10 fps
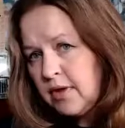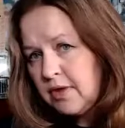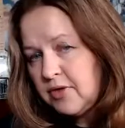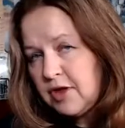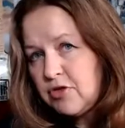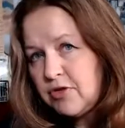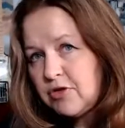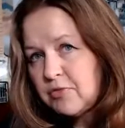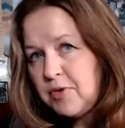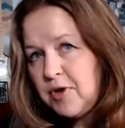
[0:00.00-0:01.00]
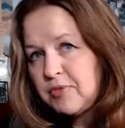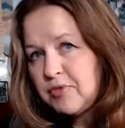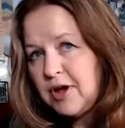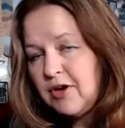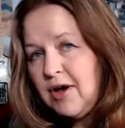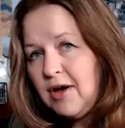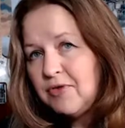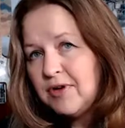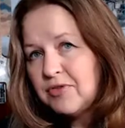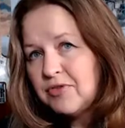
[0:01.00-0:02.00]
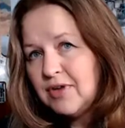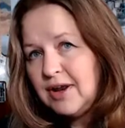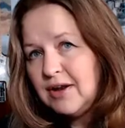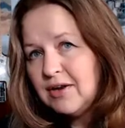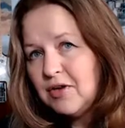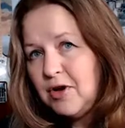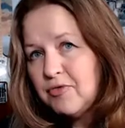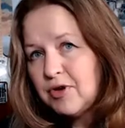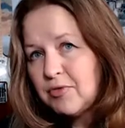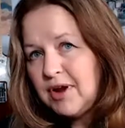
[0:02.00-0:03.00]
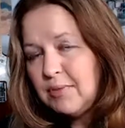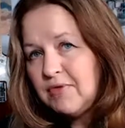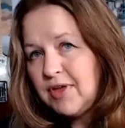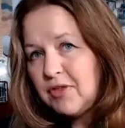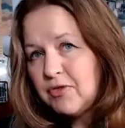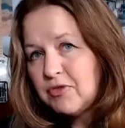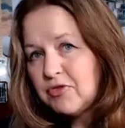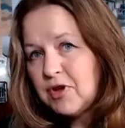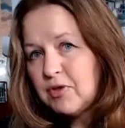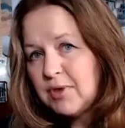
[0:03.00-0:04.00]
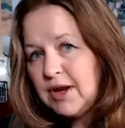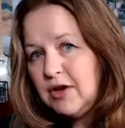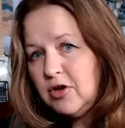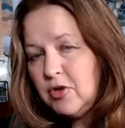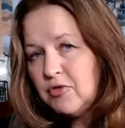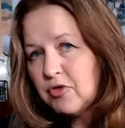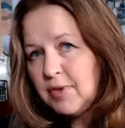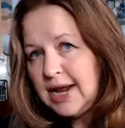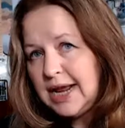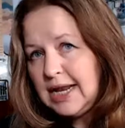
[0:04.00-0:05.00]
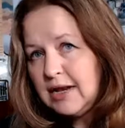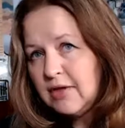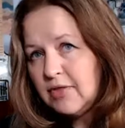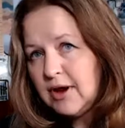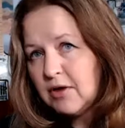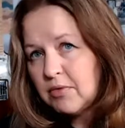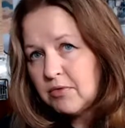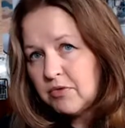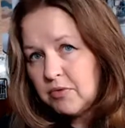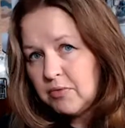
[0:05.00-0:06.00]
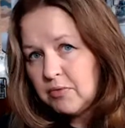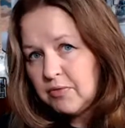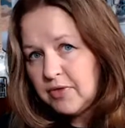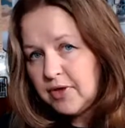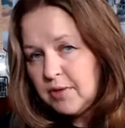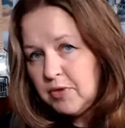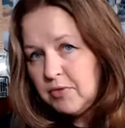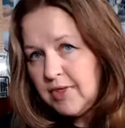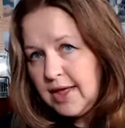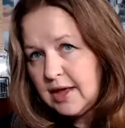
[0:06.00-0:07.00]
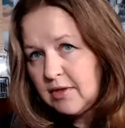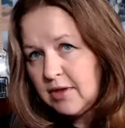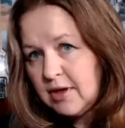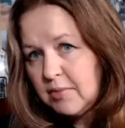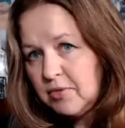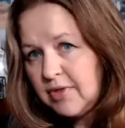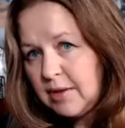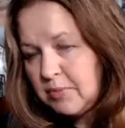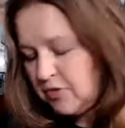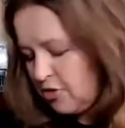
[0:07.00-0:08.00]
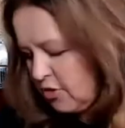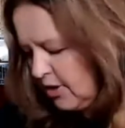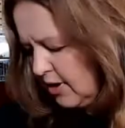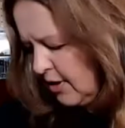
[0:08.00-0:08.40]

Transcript: it's actually just popped right off and it's sitting, hovering right above that 3rd string, ready to go for when I need it there. So think about that. Think about that positioning